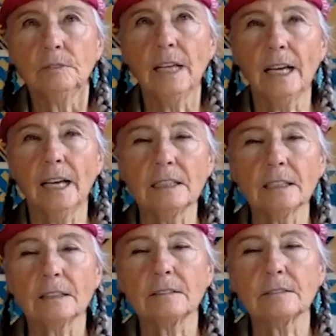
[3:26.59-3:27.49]

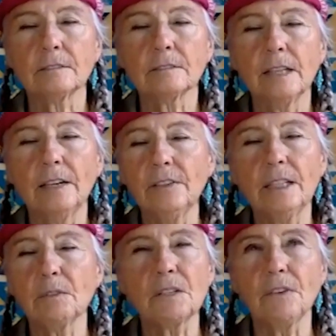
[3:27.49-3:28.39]
and
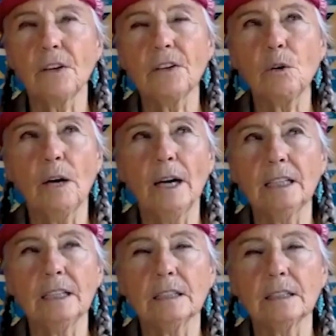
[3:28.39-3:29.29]
everything was very
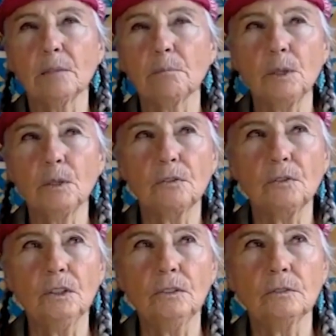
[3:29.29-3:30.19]
quiet and
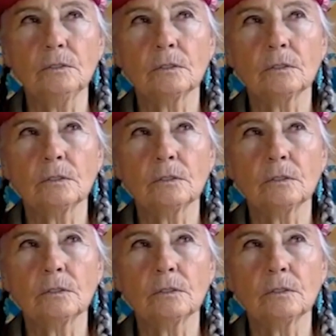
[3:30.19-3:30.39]
beautiful.